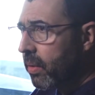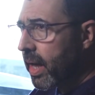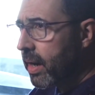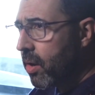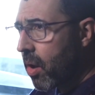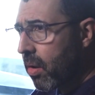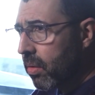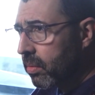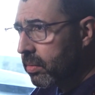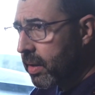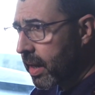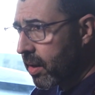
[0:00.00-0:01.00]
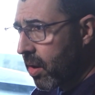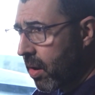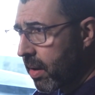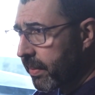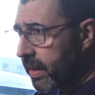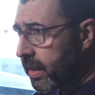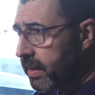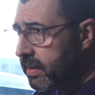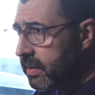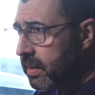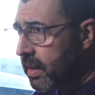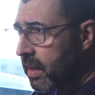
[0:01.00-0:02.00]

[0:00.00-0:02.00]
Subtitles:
not at all. Not at all. I mean, it's.